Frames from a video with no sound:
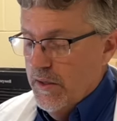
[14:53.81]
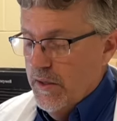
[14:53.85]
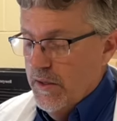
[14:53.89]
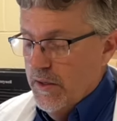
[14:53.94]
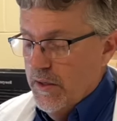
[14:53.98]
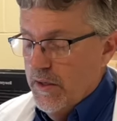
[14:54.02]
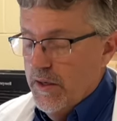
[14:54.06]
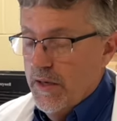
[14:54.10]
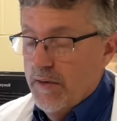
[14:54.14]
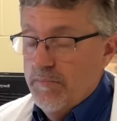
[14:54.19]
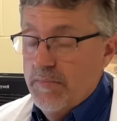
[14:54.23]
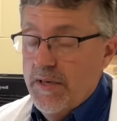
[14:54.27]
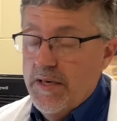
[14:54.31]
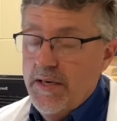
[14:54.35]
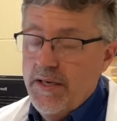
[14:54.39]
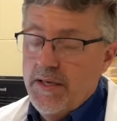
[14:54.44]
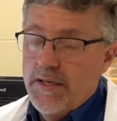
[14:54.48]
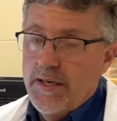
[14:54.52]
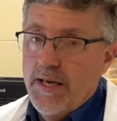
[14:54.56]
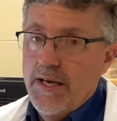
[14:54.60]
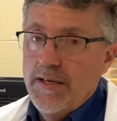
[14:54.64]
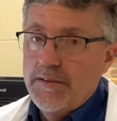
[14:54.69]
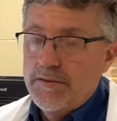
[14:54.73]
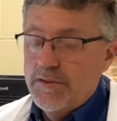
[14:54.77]
In many
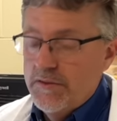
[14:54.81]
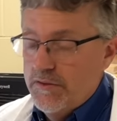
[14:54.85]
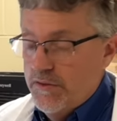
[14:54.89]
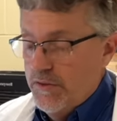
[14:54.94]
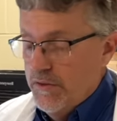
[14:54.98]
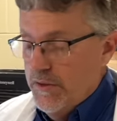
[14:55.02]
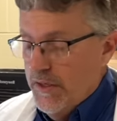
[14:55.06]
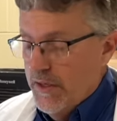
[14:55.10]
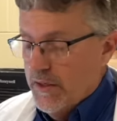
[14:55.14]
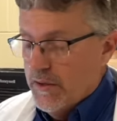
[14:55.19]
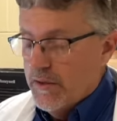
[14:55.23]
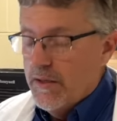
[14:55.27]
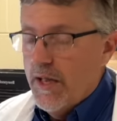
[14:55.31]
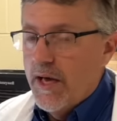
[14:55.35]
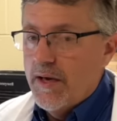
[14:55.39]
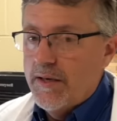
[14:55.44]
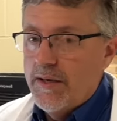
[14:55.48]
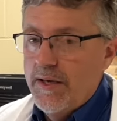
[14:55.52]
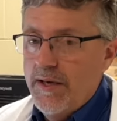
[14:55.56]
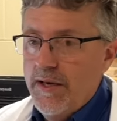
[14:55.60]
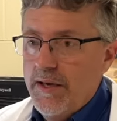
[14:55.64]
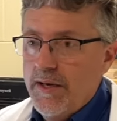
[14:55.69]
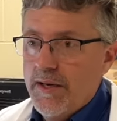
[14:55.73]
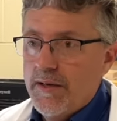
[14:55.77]
cases, you get
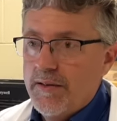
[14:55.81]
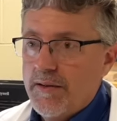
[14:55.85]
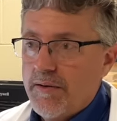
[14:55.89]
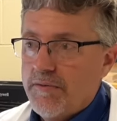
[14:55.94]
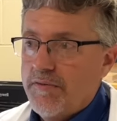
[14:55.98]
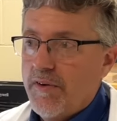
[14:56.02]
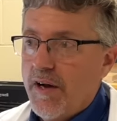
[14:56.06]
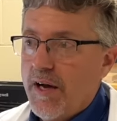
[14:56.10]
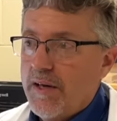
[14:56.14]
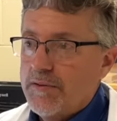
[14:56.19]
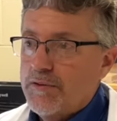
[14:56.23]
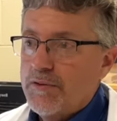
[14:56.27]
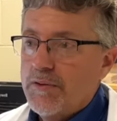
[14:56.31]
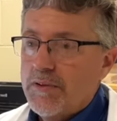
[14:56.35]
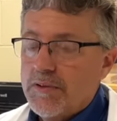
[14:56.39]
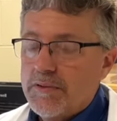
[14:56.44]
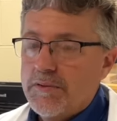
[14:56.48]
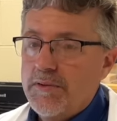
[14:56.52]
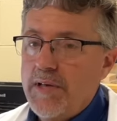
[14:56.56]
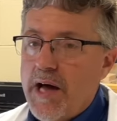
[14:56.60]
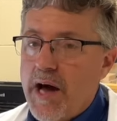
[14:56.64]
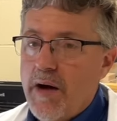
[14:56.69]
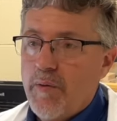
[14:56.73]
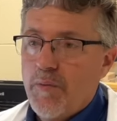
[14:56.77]
lucky and the fossil is
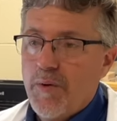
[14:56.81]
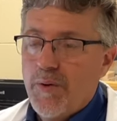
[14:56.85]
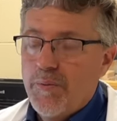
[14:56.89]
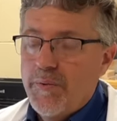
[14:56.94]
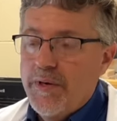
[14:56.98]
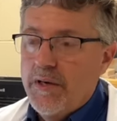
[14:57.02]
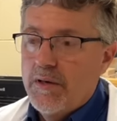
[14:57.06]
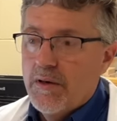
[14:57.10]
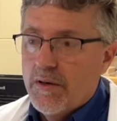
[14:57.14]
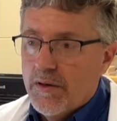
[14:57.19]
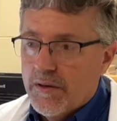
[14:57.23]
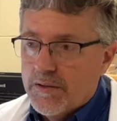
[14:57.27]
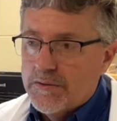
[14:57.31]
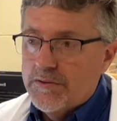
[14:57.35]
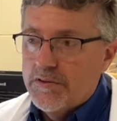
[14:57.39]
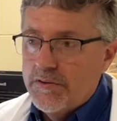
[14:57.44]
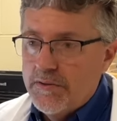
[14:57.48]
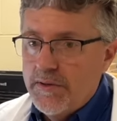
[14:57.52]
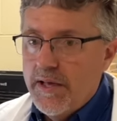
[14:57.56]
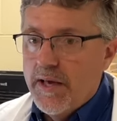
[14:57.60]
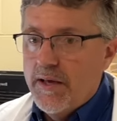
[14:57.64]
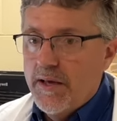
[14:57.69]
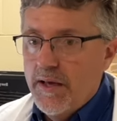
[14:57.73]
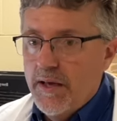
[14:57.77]
not what we call
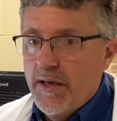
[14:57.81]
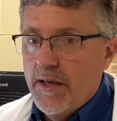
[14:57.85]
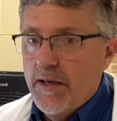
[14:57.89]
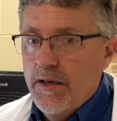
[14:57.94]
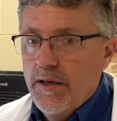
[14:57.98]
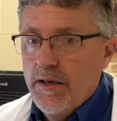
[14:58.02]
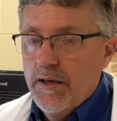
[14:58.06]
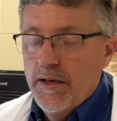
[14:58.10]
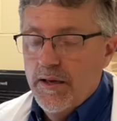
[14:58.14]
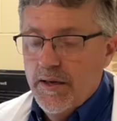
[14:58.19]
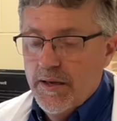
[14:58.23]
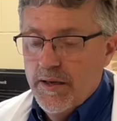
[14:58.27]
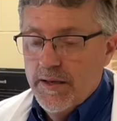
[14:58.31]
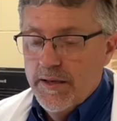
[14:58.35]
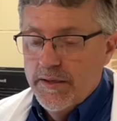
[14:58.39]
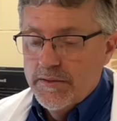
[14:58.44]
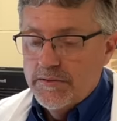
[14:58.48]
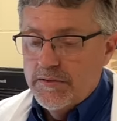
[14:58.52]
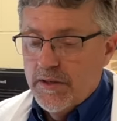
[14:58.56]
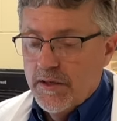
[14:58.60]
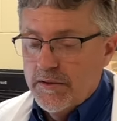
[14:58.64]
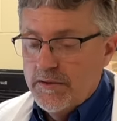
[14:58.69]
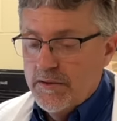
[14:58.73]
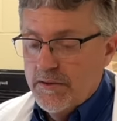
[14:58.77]
sticky,
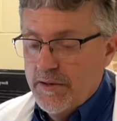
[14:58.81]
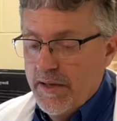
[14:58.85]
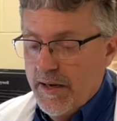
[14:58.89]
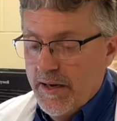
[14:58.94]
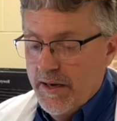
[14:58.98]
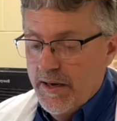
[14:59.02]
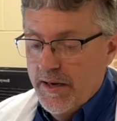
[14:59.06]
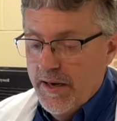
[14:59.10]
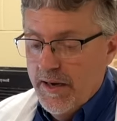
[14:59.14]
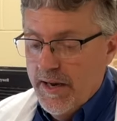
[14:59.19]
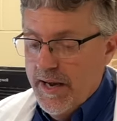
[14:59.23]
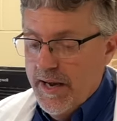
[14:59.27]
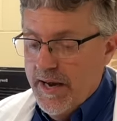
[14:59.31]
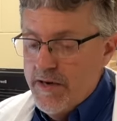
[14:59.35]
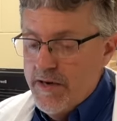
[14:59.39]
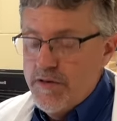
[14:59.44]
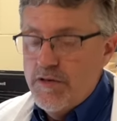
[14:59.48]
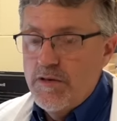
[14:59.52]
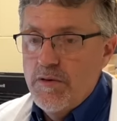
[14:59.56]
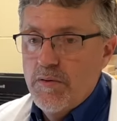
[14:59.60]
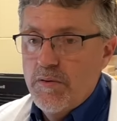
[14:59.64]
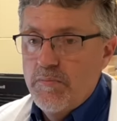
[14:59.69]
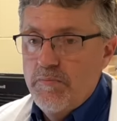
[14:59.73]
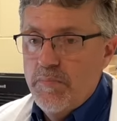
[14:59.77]
such that as
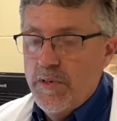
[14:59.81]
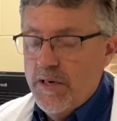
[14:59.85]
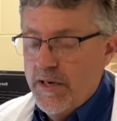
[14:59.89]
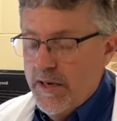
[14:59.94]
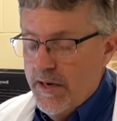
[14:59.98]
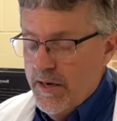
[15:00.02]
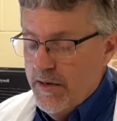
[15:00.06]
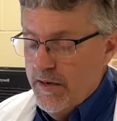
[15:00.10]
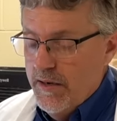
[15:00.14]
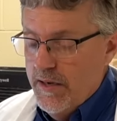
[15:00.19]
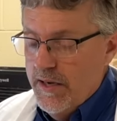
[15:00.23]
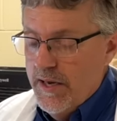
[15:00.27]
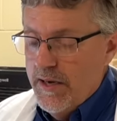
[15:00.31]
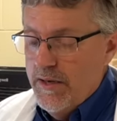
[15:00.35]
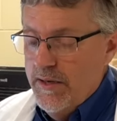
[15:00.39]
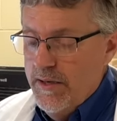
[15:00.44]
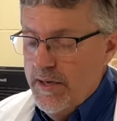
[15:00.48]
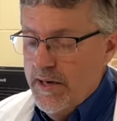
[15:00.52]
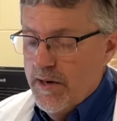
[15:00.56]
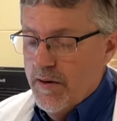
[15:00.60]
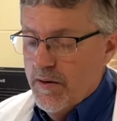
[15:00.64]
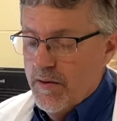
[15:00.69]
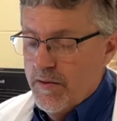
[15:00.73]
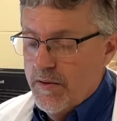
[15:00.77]
you begin to get
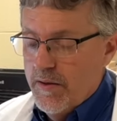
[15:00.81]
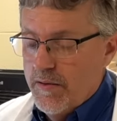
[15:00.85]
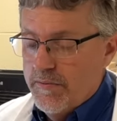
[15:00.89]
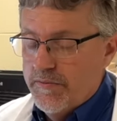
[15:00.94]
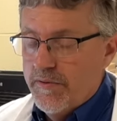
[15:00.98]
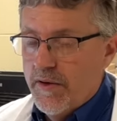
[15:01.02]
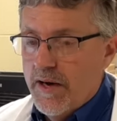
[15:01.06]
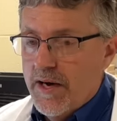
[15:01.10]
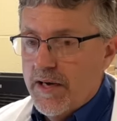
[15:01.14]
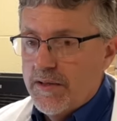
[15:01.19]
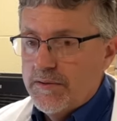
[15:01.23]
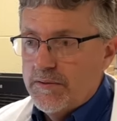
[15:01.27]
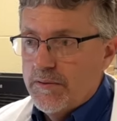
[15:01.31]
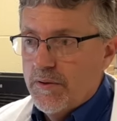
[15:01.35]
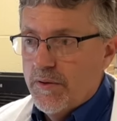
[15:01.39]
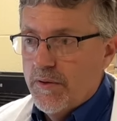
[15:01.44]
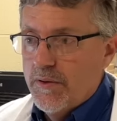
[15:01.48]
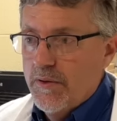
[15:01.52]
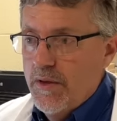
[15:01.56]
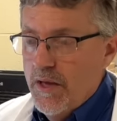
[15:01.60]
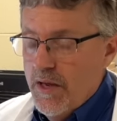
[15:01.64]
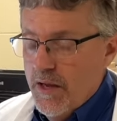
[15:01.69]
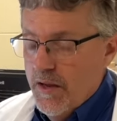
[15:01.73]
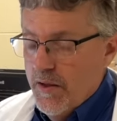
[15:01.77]
near the
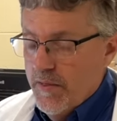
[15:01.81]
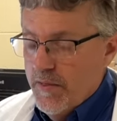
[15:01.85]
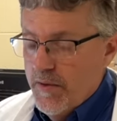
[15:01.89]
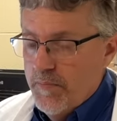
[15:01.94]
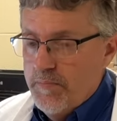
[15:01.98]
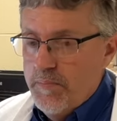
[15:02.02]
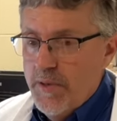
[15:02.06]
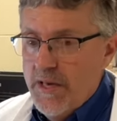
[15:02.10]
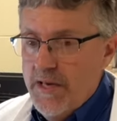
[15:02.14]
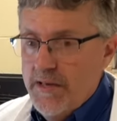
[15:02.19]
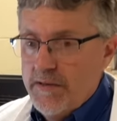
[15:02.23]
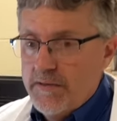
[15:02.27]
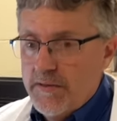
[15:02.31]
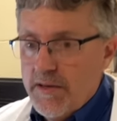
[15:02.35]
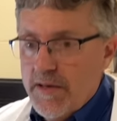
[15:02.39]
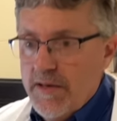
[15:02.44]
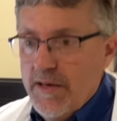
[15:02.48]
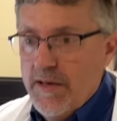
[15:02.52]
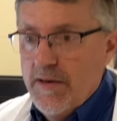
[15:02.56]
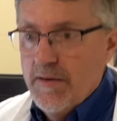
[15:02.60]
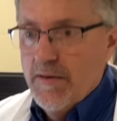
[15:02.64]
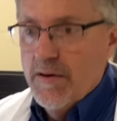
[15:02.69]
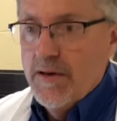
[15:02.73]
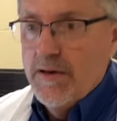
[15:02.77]
fossil, the piece
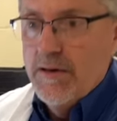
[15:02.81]
adhering to